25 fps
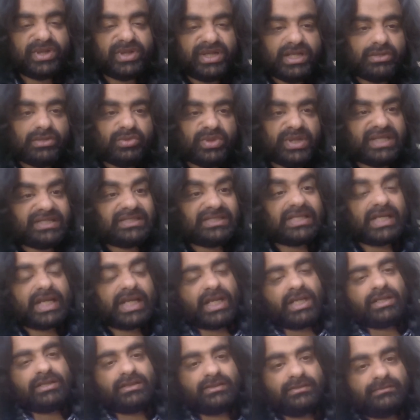
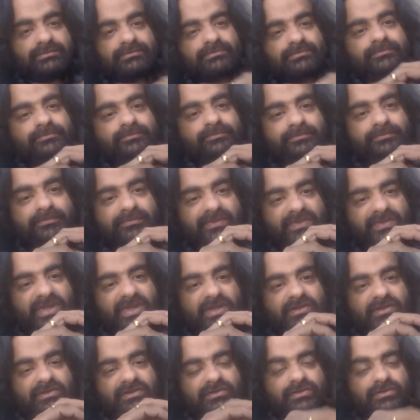2023.
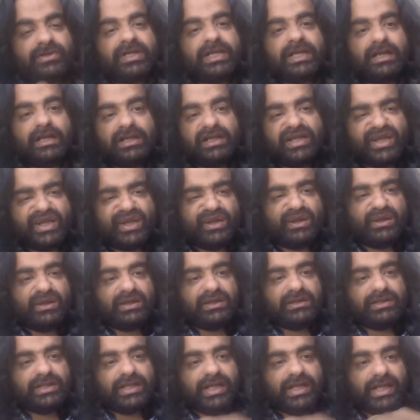So till then,
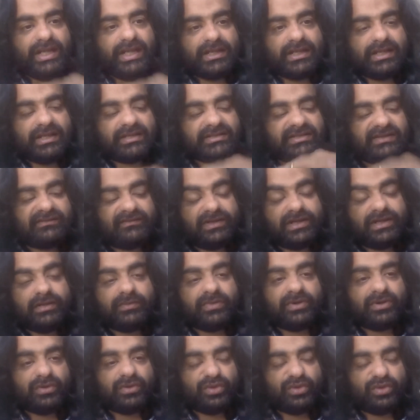the data is
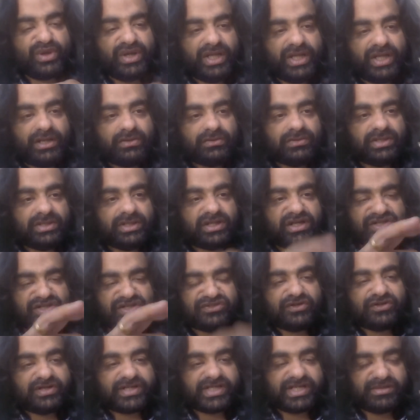available only to the
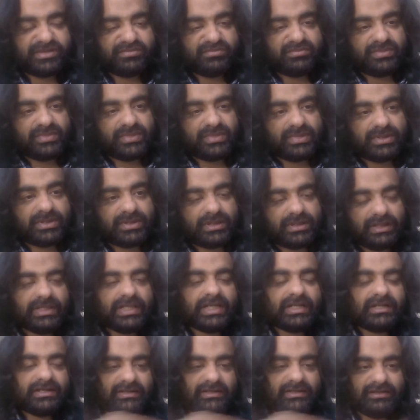consortium,
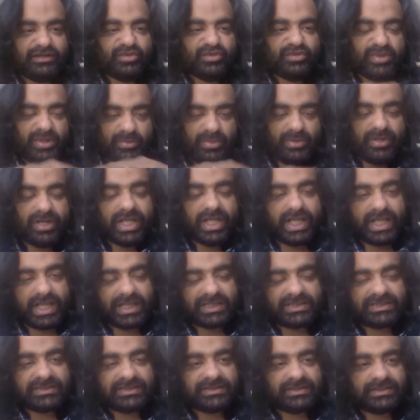that is, you know, people
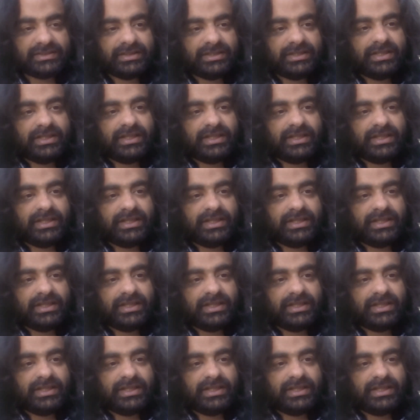like us,